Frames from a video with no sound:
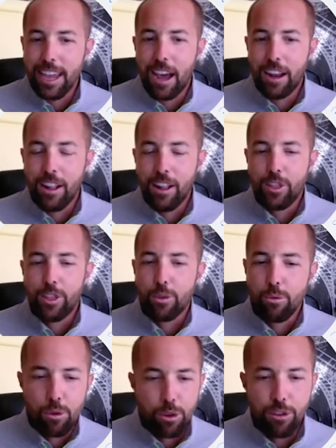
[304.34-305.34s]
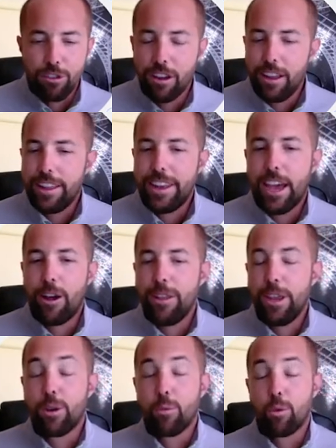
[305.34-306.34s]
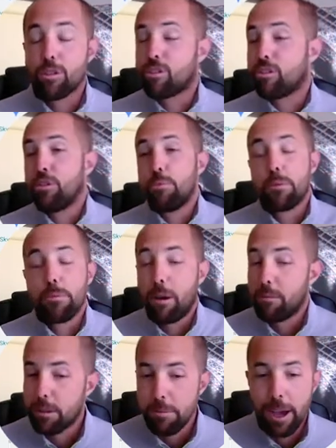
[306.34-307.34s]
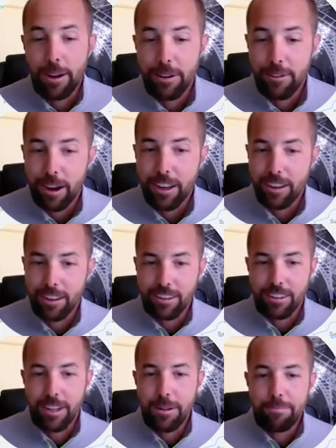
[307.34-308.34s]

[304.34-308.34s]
got the roof down here, and we're super pumped about it, right? Because